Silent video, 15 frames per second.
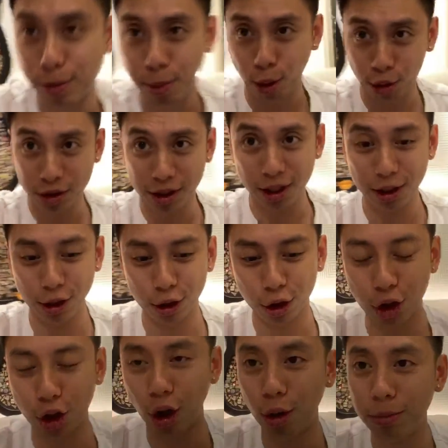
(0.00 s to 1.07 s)
bonuses.
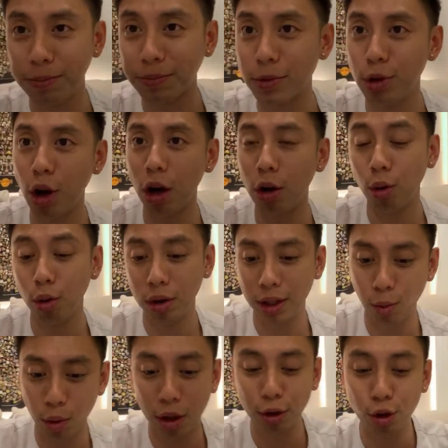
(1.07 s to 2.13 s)
So not
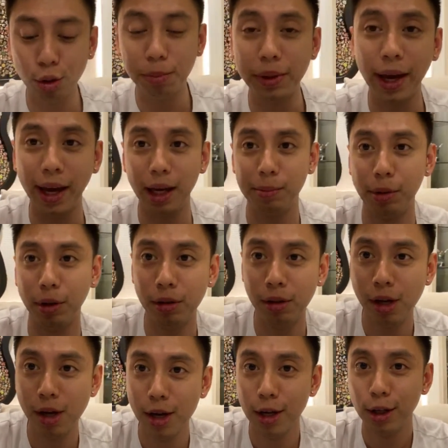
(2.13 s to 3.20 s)
only will you be able
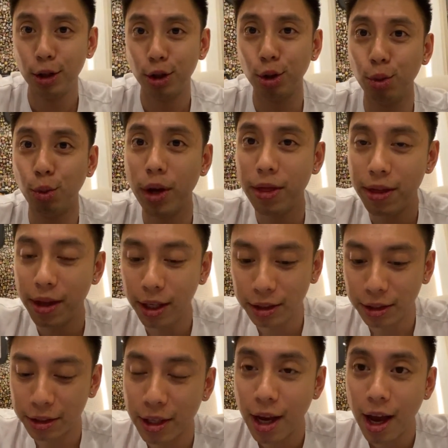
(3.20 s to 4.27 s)
to win
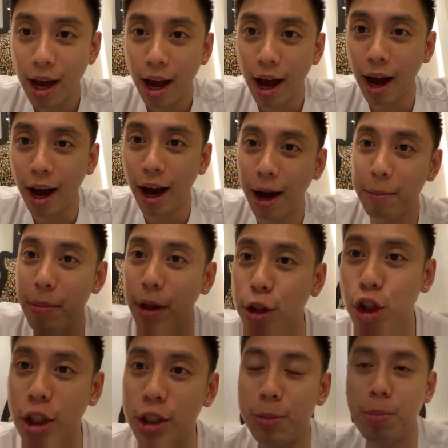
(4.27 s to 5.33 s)
this um,
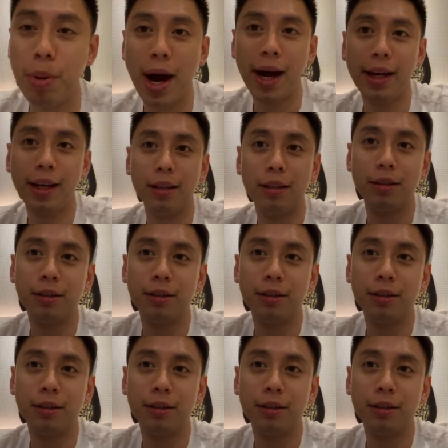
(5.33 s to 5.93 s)
just by